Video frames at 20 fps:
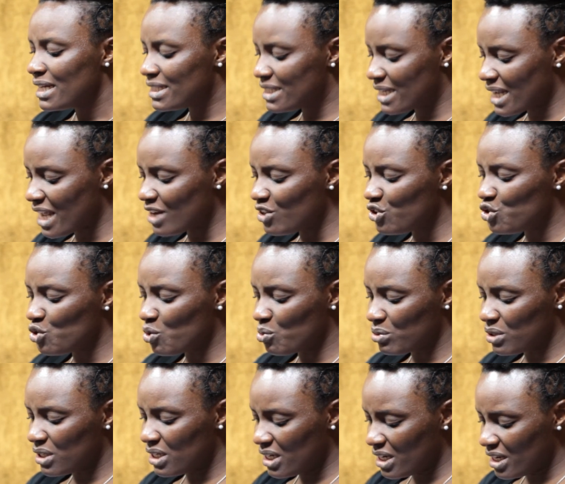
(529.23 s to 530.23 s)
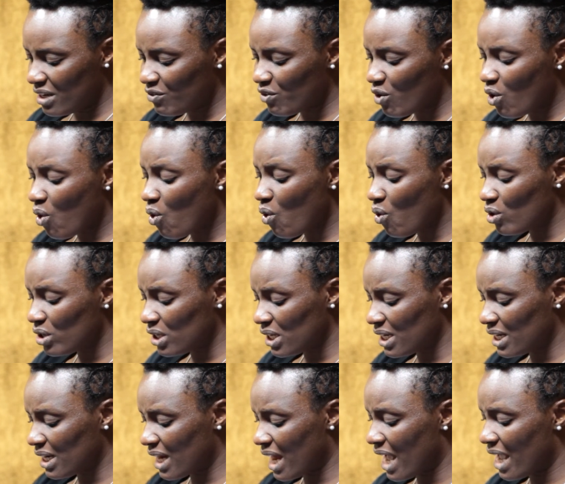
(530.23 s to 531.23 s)
then you will live a holy
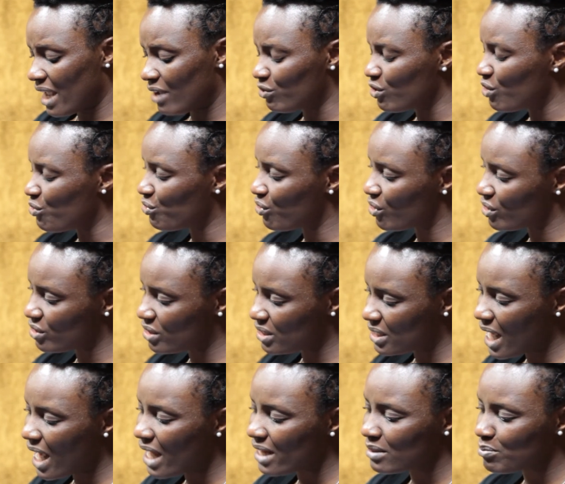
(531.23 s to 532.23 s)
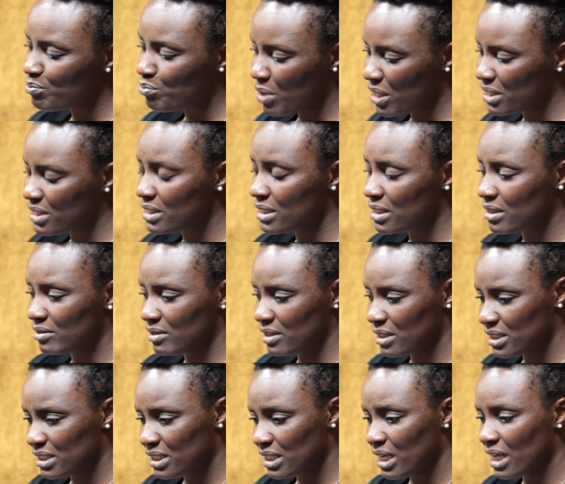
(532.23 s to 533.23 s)
life for that
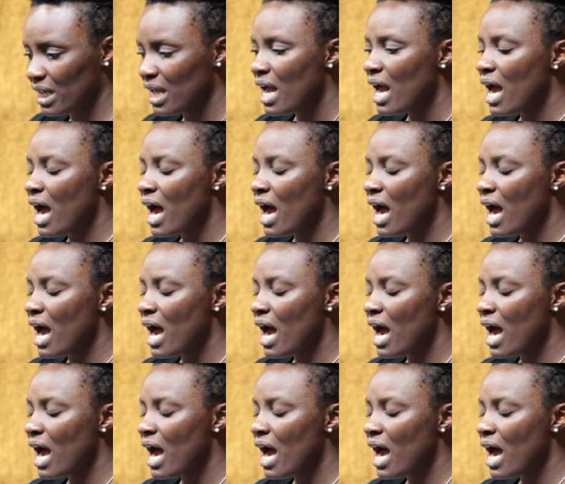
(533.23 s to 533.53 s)
particular day.